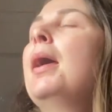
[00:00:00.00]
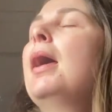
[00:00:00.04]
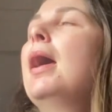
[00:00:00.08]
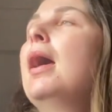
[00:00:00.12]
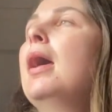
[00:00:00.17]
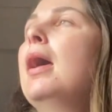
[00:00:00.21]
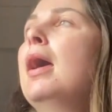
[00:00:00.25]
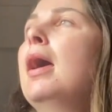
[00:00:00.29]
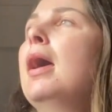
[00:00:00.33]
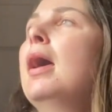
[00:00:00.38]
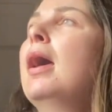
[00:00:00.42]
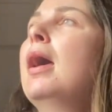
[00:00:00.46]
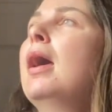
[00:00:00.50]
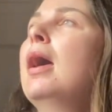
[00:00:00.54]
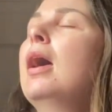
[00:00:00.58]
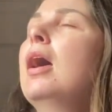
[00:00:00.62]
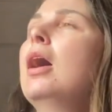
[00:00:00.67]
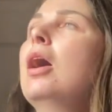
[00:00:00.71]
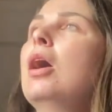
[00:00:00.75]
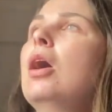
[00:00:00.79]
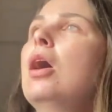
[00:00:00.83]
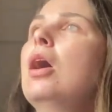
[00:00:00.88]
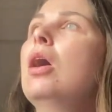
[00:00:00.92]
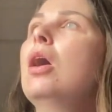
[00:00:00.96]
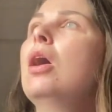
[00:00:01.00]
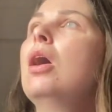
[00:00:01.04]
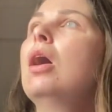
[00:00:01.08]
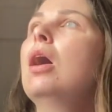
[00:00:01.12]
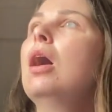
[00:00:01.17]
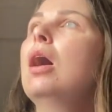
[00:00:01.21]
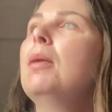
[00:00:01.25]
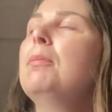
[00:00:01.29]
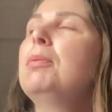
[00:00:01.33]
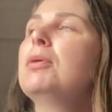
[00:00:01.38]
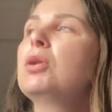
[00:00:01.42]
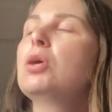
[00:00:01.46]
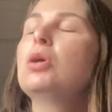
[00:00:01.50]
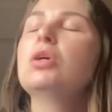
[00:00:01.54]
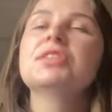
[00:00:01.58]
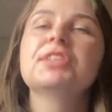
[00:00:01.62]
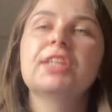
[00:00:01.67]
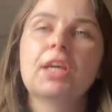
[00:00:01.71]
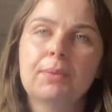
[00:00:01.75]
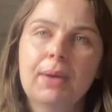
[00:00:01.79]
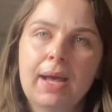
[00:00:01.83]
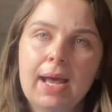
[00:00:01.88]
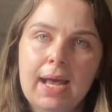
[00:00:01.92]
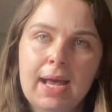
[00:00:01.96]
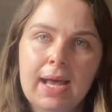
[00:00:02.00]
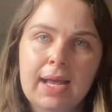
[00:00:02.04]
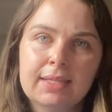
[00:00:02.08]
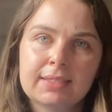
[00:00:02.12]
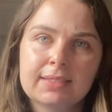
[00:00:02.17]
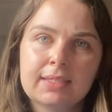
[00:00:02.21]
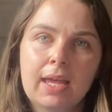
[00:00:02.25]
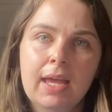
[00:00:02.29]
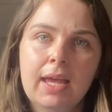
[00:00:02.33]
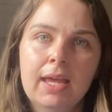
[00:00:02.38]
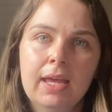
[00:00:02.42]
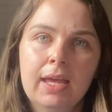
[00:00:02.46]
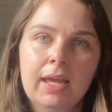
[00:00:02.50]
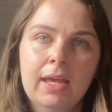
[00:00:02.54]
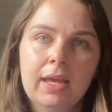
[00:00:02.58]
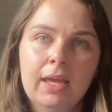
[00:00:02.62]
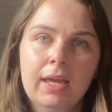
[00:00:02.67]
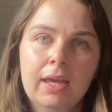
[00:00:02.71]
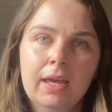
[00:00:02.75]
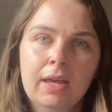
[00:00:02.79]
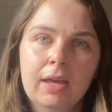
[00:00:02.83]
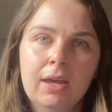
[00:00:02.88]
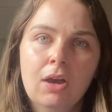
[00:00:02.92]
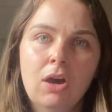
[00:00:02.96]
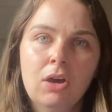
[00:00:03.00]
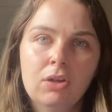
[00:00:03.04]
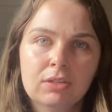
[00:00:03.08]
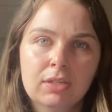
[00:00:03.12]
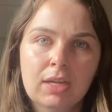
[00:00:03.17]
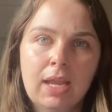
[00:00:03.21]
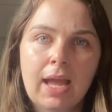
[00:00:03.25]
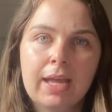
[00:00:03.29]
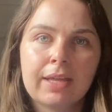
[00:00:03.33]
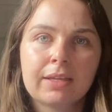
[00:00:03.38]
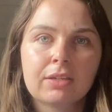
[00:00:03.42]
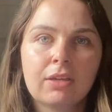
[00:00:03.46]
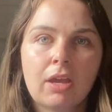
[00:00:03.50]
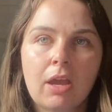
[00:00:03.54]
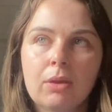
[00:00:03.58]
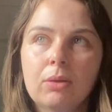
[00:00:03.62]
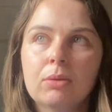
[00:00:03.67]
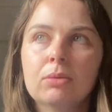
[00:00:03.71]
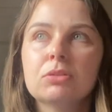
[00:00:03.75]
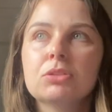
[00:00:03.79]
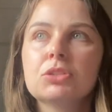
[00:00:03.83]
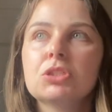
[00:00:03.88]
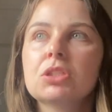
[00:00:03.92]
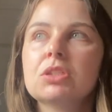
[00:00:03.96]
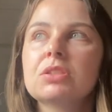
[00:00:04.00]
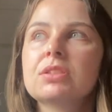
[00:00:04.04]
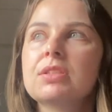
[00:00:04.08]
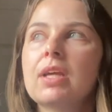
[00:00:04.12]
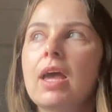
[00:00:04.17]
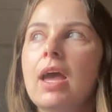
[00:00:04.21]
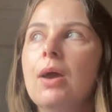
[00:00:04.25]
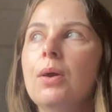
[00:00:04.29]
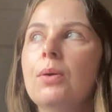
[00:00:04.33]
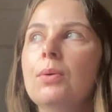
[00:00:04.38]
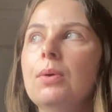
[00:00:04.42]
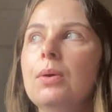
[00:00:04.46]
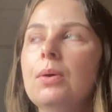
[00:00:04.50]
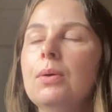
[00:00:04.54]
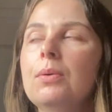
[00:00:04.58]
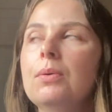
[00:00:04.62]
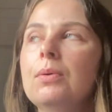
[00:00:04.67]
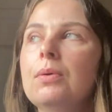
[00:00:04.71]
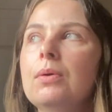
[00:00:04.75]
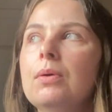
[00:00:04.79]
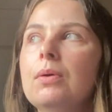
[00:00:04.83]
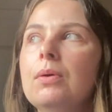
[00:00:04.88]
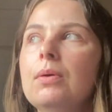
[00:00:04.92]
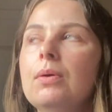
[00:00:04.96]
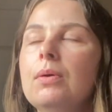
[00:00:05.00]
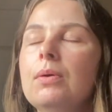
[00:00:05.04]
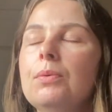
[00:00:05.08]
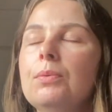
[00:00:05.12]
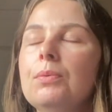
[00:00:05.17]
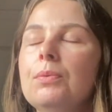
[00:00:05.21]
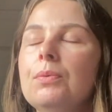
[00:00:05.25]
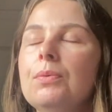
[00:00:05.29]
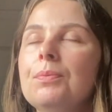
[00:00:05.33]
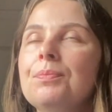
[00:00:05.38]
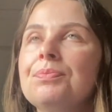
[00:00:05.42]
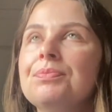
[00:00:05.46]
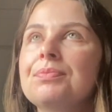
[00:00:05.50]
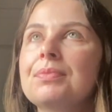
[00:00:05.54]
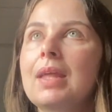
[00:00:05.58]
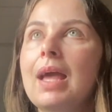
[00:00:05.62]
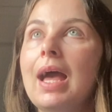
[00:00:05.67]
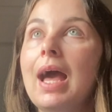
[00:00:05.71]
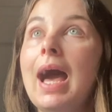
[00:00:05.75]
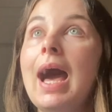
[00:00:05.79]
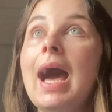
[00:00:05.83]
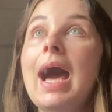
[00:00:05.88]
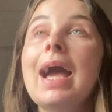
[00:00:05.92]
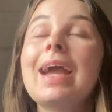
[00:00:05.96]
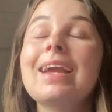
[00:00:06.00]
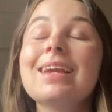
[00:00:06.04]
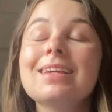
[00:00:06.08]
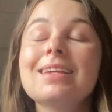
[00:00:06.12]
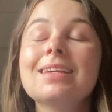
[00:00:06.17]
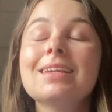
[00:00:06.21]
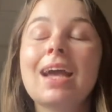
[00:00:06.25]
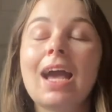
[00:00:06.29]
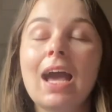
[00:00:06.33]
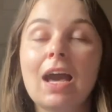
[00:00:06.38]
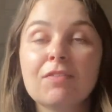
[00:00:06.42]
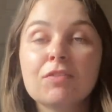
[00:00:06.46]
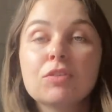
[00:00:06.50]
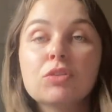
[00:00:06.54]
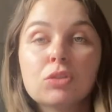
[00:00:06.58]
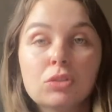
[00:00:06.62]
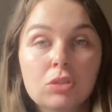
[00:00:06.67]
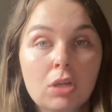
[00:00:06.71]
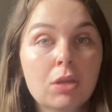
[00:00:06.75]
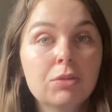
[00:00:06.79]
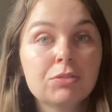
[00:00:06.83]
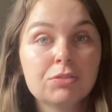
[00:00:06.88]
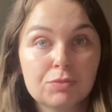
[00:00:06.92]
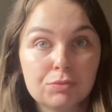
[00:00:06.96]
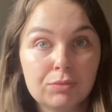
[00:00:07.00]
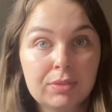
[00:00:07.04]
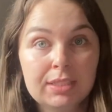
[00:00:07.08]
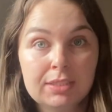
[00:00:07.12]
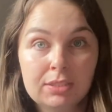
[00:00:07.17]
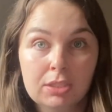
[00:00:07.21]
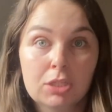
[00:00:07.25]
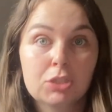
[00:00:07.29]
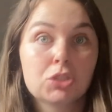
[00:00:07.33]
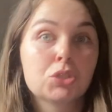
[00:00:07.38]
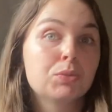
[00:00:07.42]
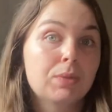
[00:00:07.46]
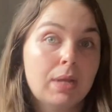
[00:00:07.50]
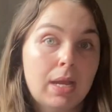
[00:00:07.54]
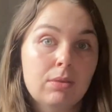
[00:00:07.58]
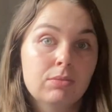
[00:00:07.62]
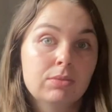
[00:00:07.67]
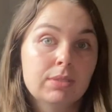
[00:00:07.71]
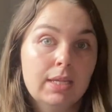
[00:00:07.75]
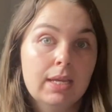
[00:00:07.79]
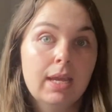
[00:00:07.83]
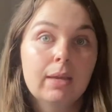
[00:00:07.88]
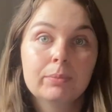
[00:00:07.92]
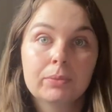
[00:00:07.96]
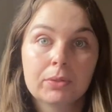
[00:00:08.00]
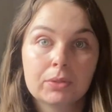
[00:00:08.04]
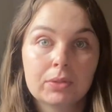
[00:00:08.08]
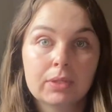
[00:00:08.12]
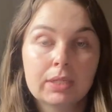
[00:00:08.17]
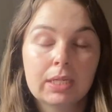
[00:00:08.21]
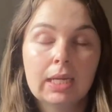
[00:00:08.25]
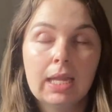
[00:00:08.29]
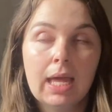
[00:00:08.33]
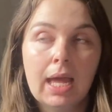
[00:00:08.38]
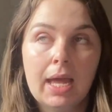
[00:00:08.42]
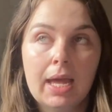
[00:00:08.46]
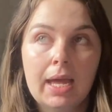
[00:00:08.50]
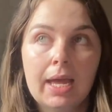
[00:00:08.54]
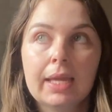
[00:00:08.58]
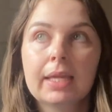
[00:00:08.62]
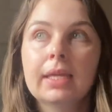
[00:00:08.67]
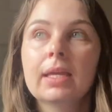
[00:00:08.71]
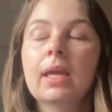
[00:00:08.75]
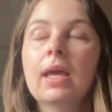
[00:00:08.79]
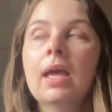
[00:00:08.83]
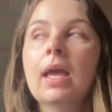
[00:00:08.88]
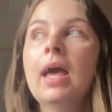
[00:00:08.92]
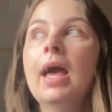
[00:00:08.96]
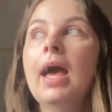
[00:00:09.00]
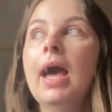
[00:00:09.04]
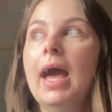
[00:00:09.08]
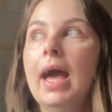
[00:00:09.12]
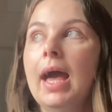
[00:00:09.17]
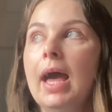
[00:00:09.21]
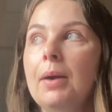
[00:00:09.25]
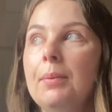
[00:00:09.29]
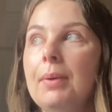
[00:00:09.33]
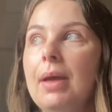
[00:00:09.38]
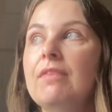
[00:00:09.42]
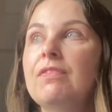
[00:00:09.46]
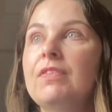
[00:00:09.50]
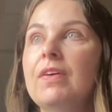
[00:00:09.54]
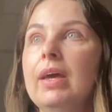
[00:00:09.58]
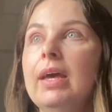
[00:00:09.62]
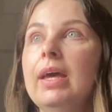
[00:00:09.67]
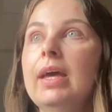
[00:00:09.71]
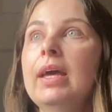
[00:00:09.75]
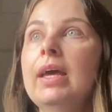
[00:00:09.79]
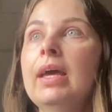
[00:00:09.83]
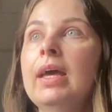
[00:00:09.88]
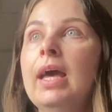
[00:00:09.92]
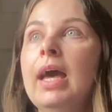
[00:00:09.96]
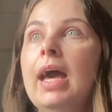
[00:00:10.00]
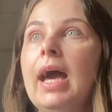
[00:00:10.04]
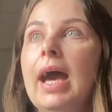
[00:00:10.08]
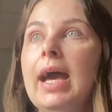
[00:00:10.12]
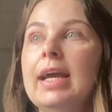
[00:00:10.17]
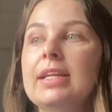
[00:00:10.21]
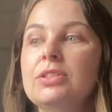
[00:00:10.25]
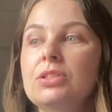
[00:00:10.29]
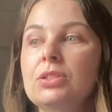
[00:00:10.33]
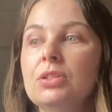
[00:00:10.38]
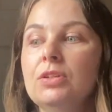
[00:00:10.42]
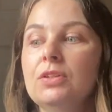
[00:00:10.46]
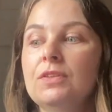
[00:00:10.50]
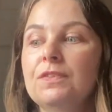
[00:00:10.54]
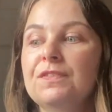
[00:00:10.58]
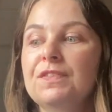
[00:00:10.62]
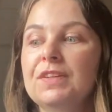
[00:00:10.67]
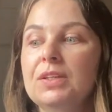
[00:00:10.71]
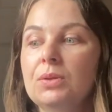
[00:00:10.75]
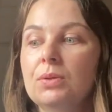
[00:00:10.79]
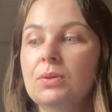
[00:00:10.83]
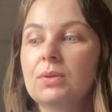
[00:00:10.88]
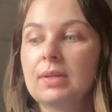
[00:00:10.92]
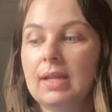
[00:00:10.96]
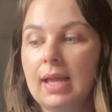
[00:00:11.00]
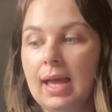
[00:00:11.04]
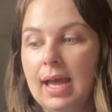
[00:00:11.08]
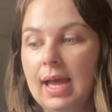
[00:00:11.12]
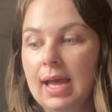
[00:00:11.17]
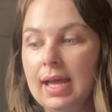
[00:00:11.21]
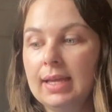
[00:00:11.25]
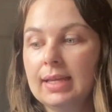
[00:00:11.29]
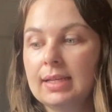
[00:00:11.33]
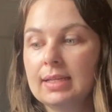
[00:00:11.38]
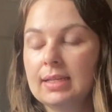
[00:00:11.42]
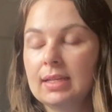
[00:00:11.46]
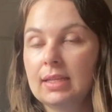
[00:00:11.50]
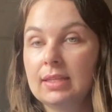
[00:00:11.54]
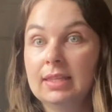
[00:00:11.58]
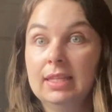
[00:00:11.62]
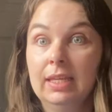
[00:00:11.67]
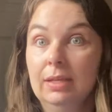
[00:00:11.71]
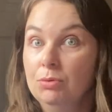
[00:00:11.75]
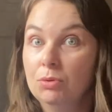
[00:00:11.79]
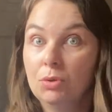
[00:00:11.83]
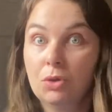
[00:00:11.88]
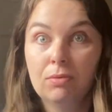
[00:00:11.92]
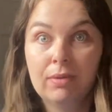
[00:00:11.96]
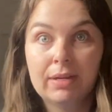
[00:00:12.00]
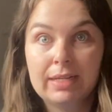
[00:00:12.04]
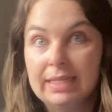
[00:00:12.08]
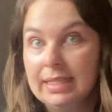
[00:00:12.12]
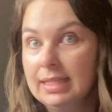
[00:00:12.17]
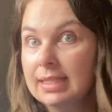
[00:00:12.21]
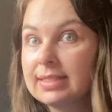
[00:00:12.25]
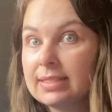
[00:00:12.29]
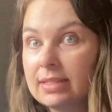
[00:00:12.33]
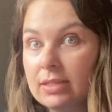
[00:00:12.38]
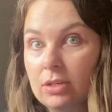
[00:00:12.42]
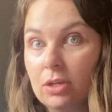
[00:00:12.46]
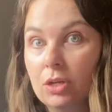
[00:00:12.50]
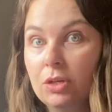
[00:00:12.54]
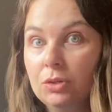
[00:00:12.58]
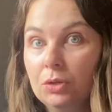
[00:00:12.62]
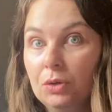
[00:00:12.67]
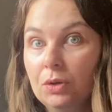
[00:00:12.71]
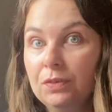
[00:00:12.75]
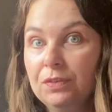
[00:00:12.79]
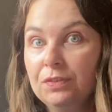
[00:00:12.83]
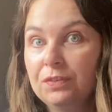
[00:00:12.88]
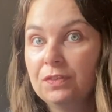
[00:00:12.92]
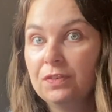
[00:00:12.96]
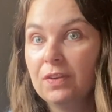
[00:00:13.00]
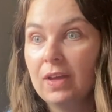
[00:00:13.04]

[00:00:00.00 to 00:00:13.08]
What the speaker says: But also as a online coach. So I haven't done loads of research around it, I'm not going to lie. However, I do feel like there already isn't enough